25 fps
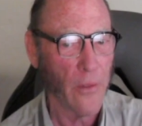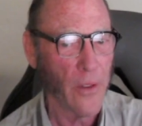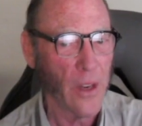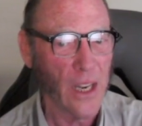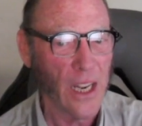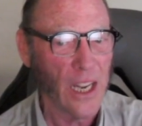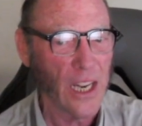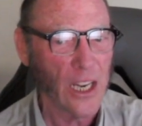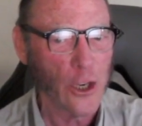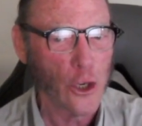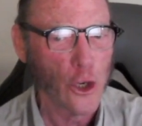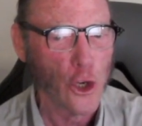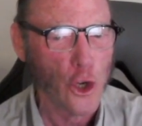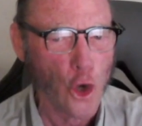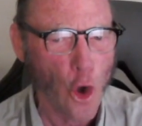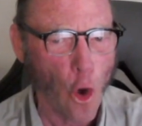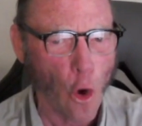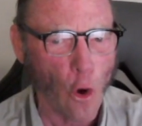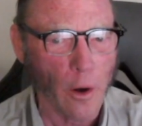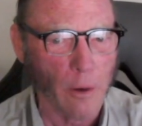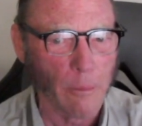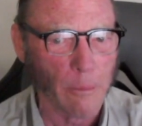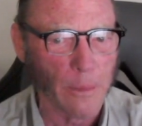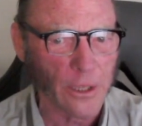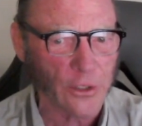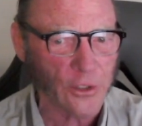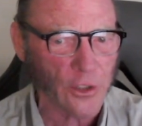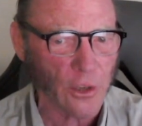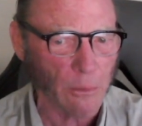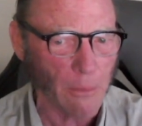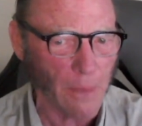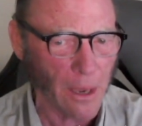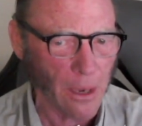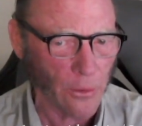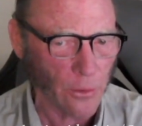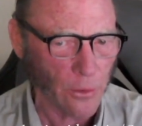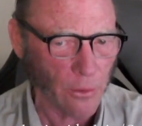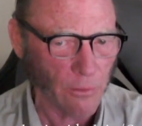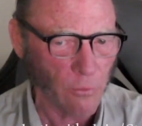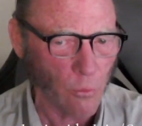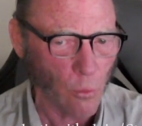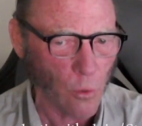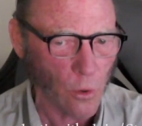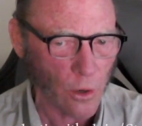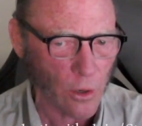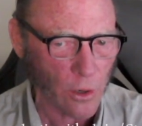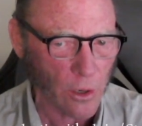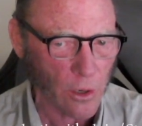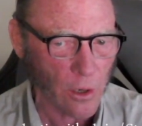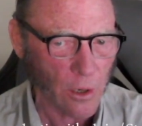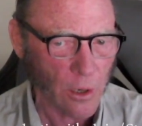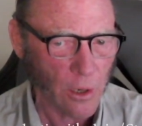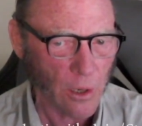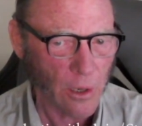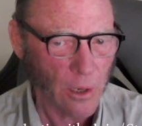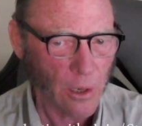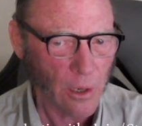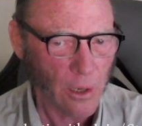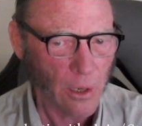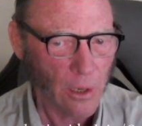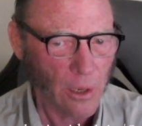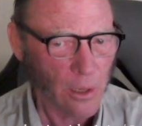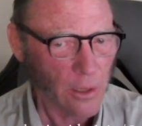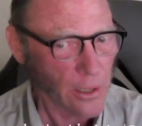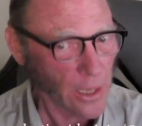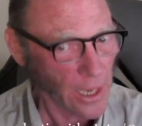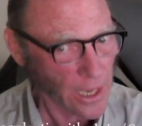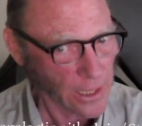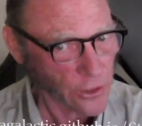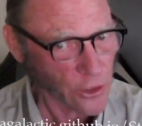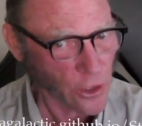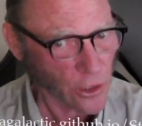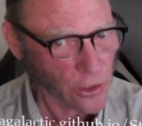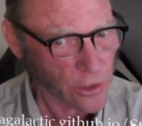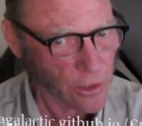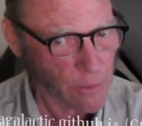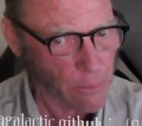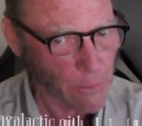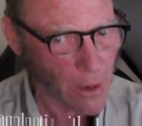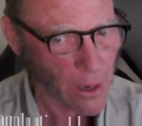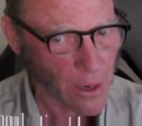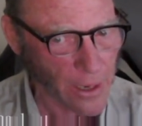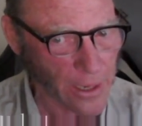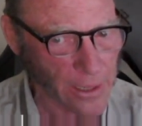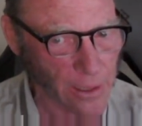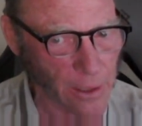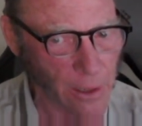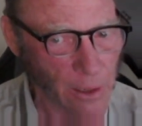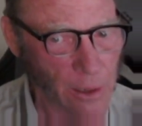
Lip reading: enormous amount of work, not just mine.